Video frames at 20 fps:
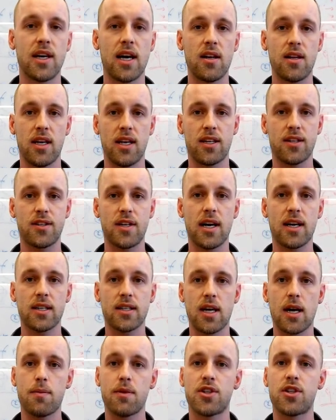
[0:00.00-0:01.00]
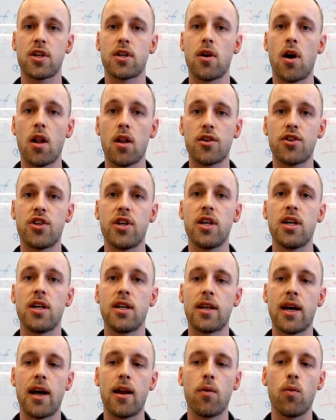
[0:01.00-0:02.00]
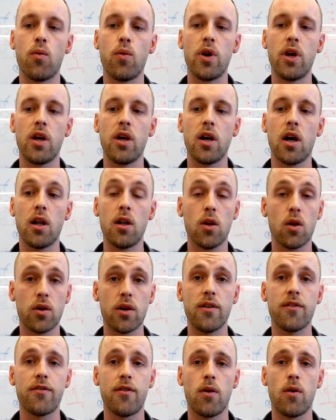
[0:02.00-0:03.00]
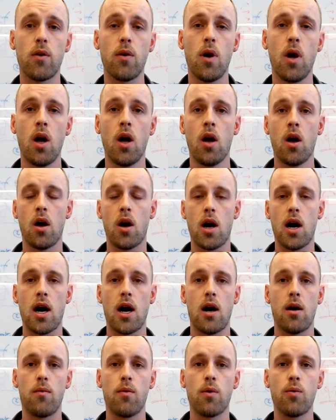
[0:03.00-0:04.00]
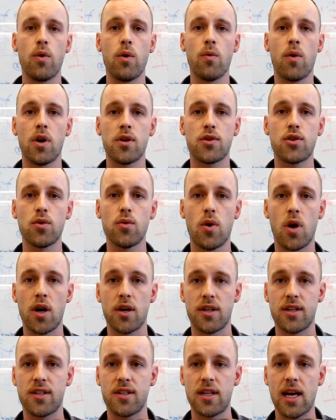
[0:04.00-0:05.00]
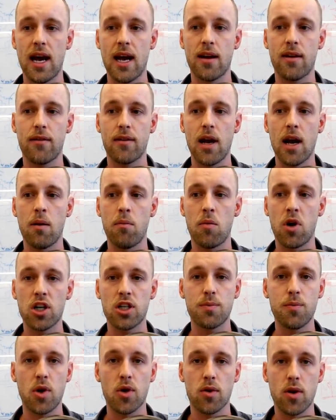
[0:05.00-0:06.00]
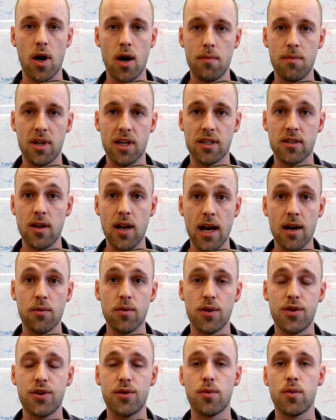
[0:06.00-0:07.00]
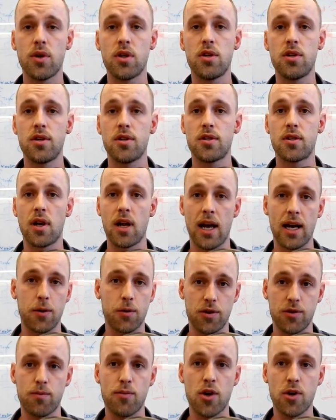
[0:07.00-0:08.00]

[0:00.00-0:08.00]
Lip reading: that exact type of technology that we are looking for when we want to understand a much more complex language, which is the language of